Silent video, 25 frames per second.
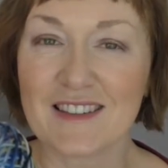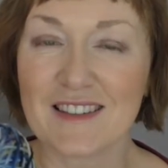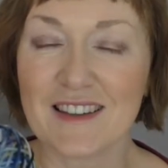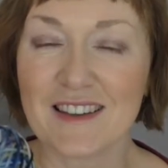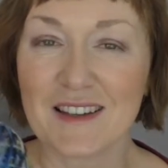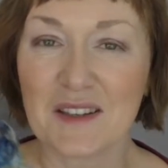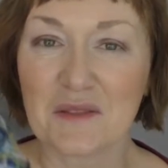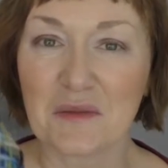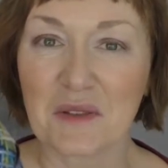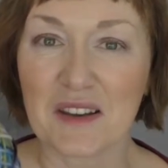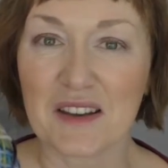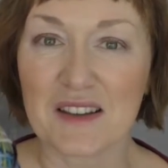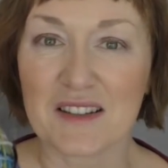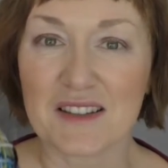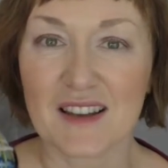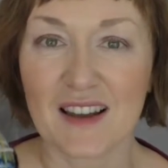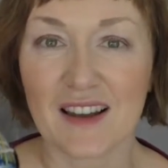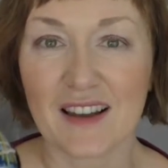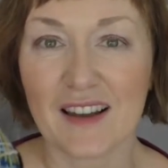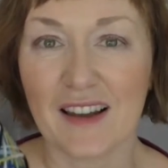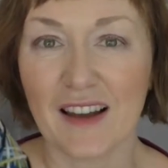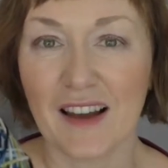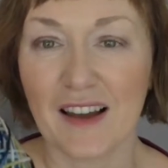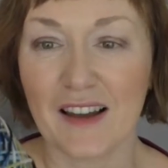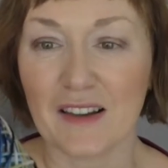things because
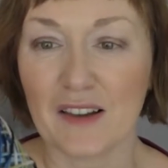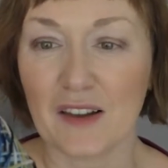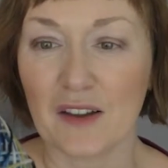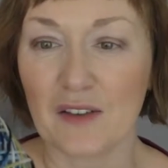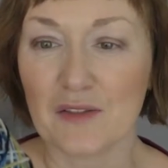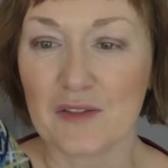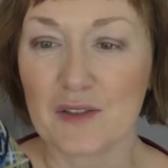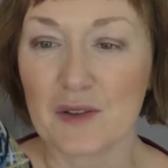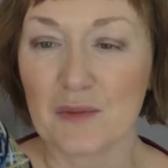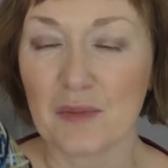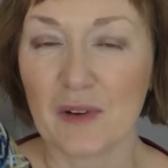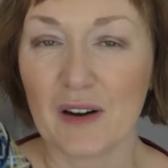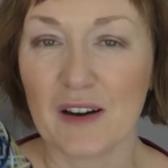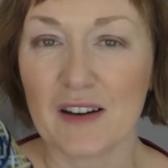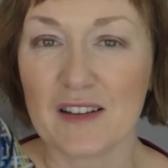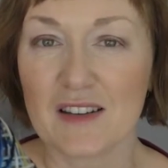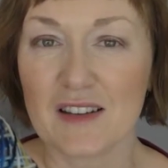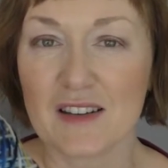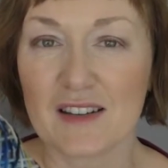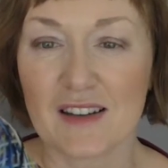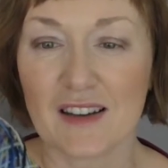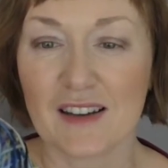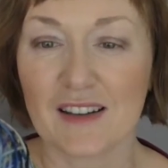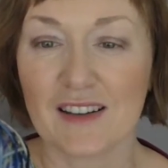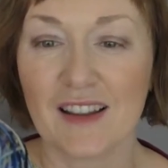I love
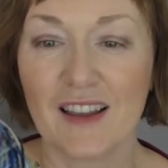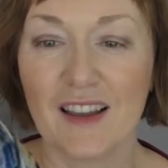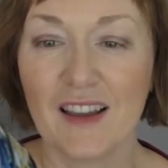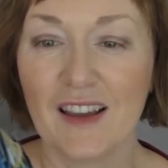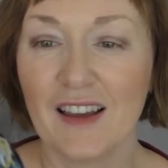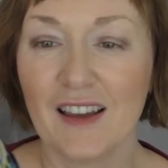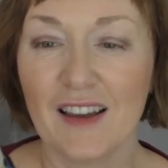surprises, and